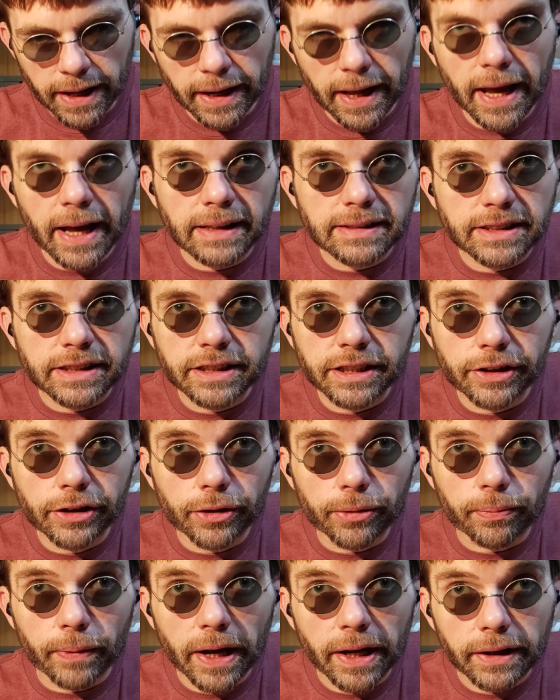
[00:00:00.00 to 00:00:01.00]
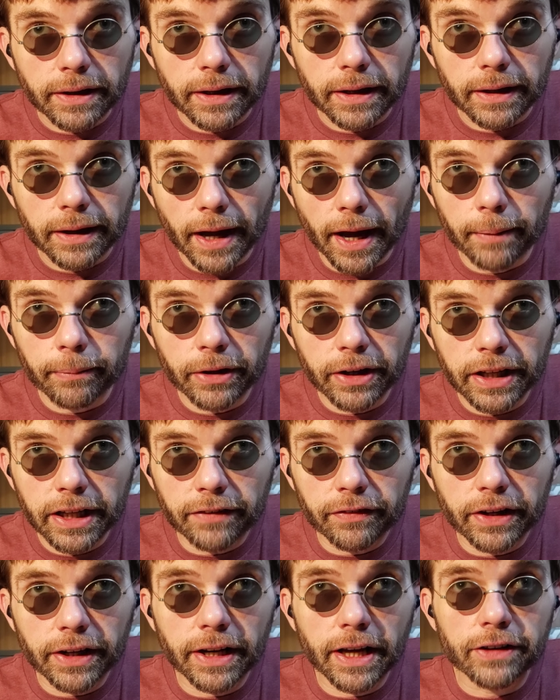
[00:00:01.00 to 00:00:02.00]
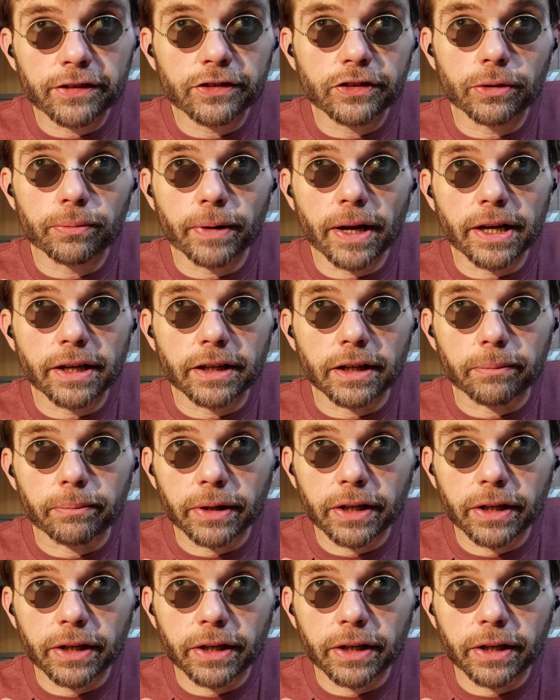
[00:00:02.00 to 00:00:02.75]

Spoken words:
S tier ranking. I'm going to give it an S tier ranking